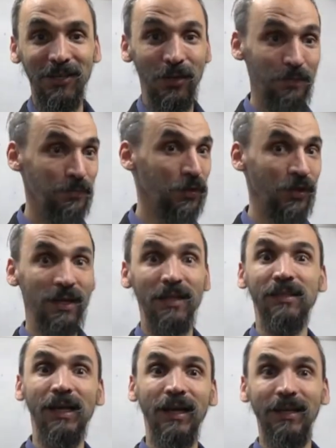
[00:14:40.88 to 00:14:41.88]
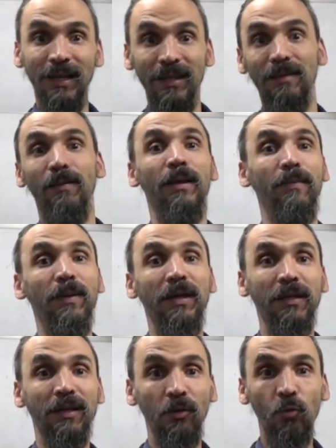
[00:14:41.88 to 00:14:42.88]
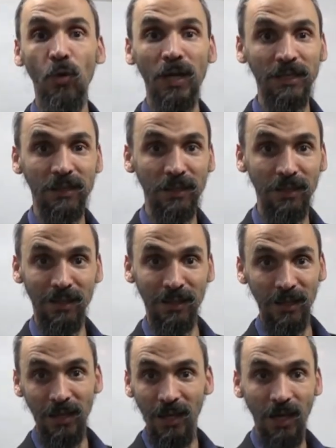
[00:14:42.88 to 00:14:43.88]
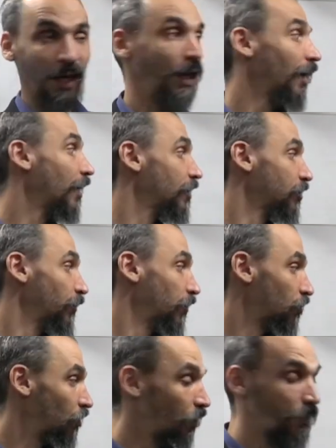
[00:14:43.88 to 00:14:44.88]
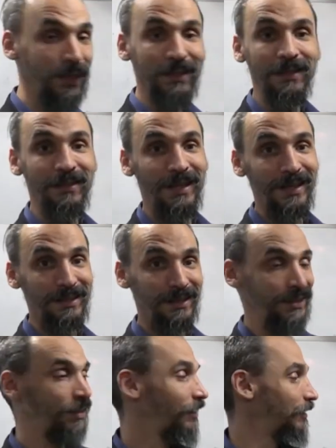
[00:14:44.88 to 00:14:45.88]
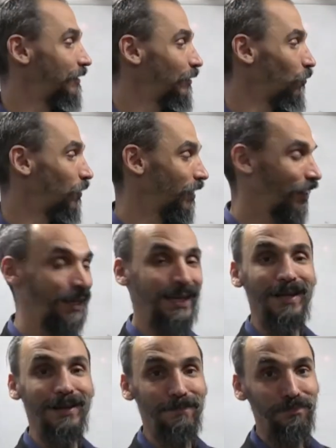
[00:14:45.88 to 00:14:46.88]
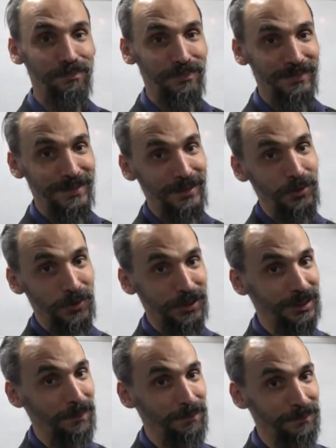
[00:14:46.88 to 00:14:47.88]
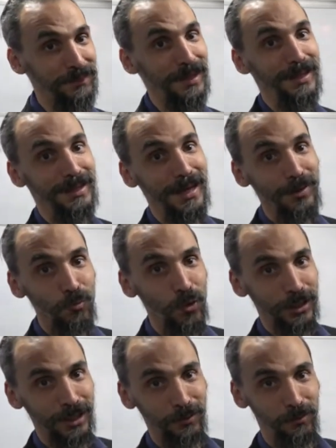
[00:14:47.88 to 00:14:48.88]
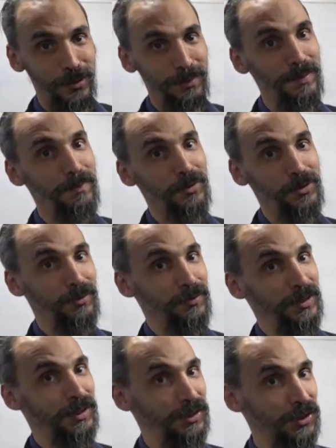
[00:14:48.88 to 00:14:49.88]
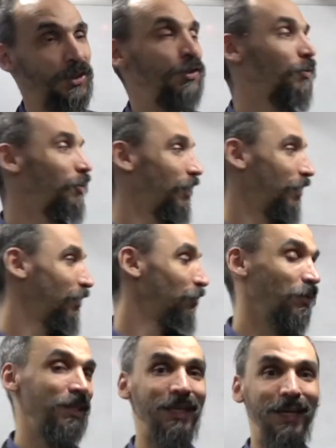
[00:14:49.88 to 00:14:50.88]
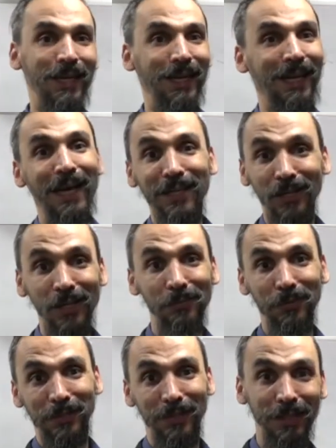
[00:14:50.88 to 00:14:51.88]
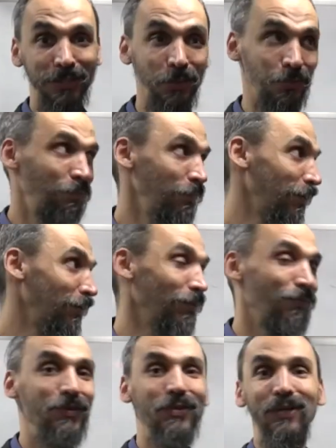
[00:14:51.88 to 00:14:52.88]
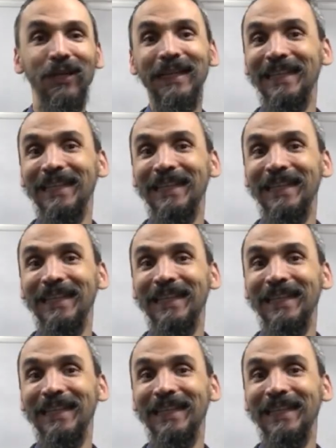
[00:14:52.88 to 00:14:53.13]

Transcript: progress and get a better quality customer. So, but that is with doing some networking with people with, you know, with a higher level than you. If you're